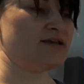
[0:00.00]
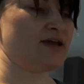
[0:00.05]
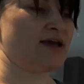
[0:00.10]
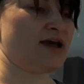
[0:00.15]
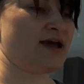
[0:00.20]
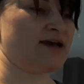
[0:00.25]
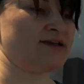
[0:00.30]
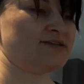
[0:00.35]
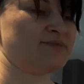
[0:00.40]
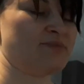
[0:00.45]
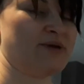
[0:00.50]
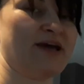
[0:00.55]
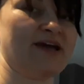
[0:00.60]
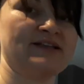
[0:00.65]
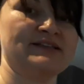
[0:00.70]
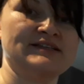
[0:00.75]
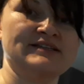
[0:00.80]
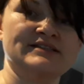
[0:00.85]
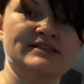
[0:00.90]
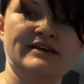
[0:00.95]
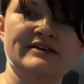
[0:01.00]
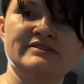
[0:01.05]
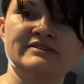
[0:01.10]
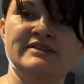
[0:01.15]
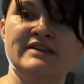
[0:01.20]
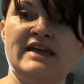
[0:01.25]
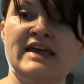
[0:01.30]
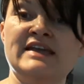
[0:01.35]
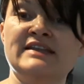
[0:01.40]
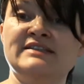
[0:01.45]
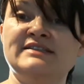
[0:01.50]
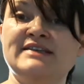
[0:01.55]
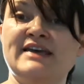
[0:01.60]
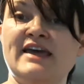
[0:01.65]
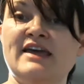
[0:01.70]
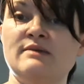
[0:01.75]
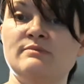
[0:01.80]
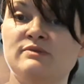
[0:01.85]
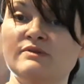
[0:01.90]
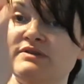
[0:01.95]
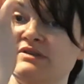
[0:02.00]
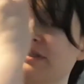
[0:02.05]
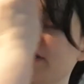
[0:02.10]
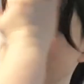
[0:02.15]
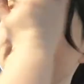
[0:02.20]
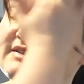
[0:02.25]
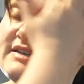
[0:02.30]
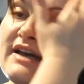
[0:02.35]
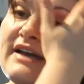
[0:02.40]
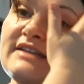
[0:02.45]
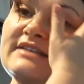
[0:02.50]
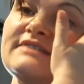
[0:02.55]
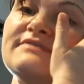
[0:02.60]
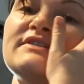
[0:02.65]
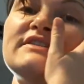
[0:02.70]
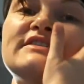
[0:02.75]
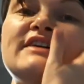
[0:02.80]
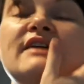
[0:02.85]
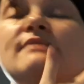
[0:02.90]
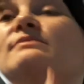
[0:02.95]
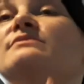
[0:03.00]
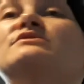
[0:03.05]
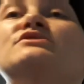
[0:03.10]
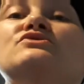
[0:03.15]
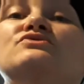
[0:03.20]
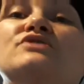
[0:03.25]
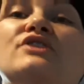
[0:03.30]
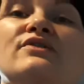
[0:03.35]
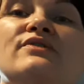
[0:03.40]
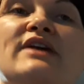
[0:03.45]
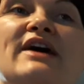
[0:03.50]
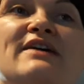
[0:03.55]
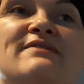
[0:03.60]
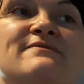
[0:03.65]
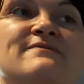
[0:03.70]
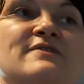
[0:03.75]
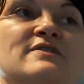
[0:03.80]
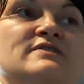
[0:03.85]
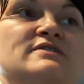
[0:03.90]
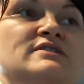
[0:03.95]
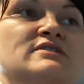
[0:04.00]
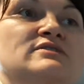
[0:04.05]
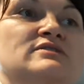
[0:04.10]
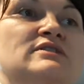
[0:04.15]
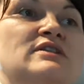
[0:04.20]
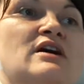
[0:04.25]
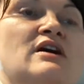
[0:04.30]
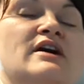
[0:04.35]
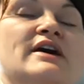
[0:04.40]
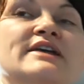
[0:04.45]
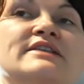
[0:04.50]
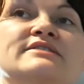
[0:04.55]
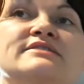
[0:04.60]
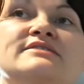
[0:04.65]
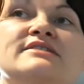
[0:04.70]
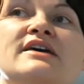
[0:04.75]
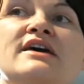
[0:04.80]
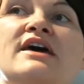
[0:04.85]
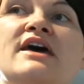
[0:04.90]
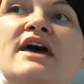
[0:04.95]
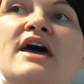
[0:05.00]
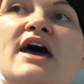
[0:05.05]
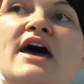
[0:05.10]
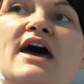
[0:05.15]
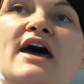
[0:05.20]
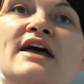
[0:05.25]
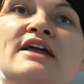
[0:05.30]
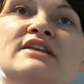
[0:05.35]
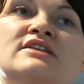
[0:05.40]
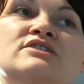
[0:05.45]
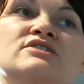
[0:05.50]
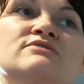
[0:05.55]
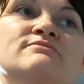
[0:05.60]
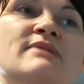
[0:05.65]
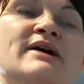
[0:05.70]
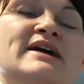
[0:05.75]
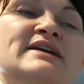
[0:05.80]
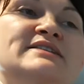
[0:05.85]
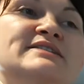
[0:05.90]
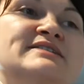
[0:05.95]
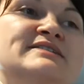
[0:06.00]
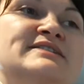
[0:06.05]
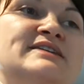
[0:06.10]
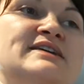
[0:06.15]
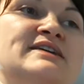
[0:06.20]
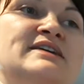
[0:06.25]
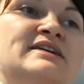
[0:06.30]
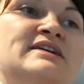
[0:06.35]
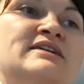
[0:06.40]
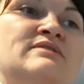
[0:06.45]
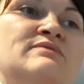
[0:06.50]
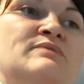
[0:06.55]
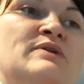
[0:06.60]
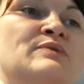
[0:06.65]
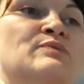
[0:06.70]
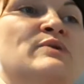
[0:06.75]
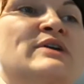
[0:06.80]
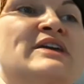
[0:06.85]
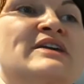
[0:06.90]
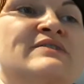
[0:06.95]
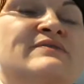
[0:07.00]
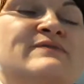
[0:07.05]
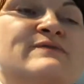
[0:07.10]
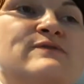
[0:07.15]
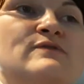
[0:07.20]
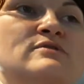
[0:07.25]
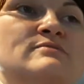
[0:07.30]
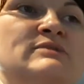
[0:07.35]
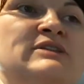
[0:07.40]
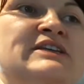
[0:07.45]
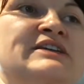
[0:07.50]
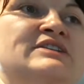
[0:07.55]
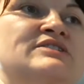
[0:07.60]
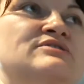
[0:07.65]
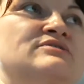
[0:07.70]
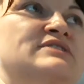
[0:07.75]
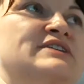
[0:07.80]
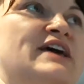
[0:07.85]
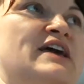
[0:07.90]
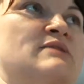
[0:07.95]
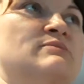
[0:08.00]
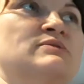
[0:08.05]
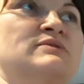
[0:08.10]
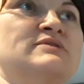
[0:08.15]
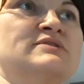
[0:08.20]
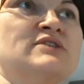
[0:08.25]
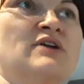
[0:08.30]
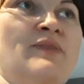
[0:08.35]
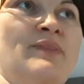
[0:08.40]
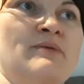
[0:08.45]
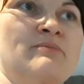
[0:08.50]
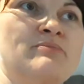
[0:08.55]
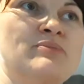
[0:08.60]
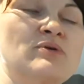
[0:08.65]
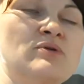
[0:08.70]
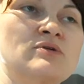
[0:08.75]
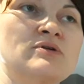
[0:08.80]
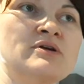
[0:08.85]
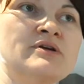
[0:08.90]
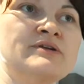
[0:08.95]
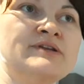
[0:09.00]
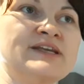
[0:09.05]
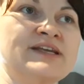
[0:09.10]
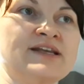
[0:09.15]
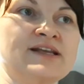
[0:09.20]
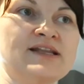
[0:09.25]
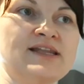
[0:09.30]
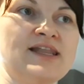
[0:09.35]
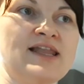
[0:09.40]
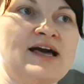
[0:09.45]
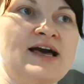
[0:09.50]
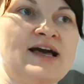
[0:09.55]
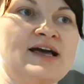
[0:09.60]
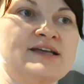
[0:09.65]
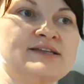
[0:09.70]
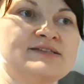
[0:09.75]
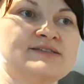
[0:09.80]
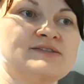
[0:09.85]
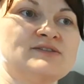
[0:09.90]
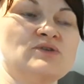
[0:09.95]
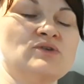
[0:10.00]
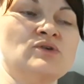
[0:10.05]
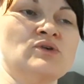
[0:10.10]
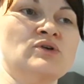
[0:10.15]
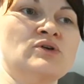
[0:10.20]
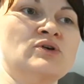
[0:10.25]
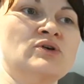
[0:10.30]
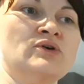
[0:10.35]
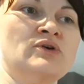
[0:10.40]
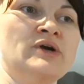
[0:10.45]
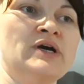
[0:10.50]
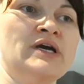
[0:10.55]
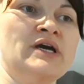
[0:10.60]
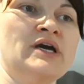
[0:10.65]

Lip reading: aspect is in tables, in scientific tables, you don't have vertical lines. And you might see when we informally do tables on the board in class or